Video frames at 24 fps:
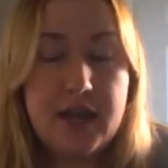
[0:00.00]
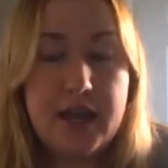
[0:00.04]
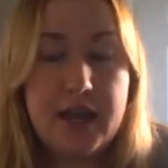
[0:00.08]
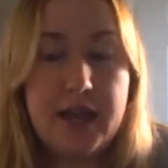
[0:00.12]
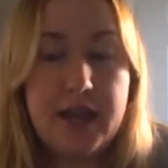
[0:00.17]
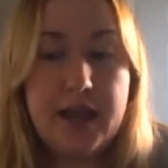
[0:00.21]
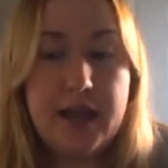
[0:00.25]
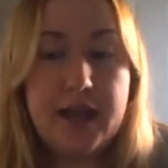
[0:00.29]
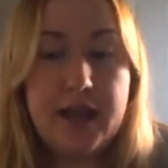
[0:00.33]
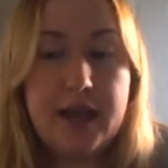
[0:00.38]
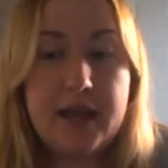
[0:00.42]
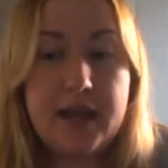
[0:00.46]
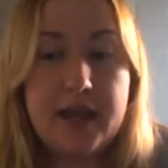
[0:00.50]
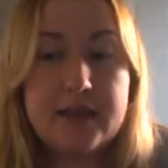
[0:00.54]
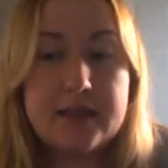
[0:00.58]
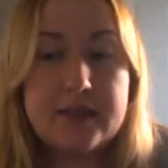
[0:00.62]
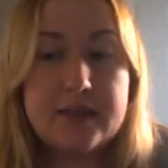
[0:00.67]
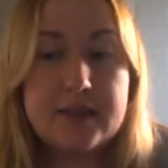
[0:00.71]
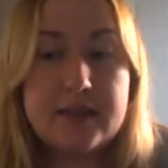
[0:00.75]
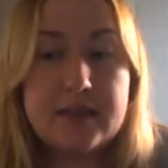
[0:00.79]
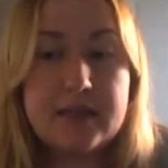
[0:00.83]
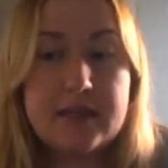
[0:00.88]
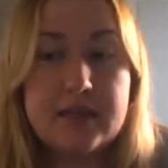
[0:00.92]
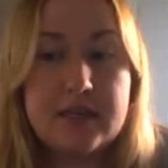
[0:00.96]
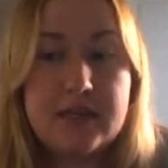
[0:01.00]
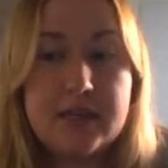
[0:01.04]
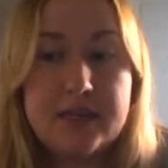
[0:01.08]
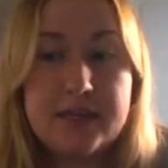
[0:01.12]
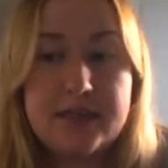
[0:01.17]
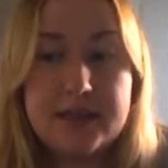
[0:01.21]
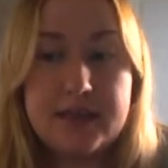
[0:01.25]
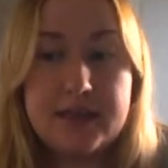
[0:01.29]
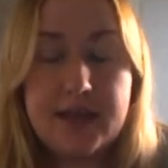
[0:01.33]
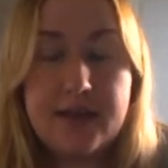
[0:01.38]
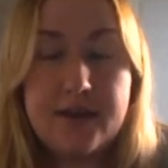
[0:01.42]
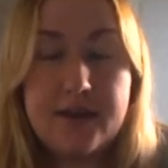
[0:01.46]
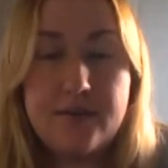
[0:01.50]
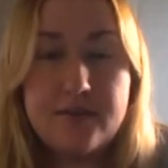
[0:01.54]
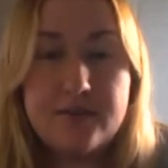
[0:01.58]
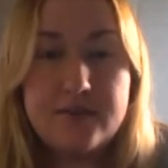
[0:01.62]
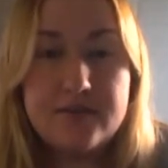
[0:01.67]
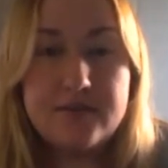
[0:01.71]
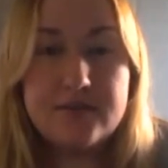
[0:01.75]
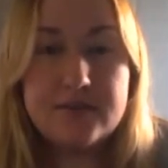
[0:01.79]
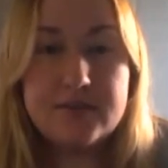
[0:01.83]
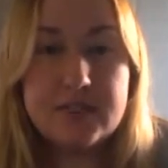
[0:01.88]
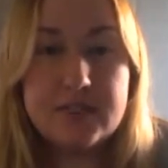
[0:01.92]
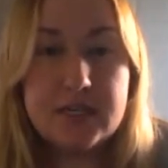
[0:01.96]
And then he
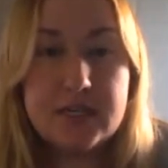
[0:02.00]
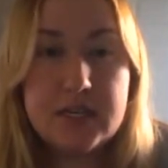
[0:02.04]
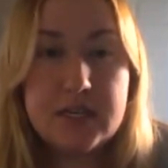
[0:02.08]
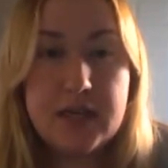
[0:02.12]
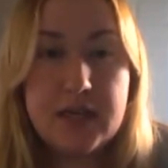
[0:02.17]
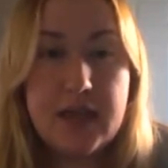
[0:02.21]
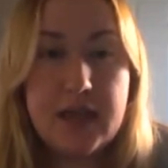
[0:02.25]
left,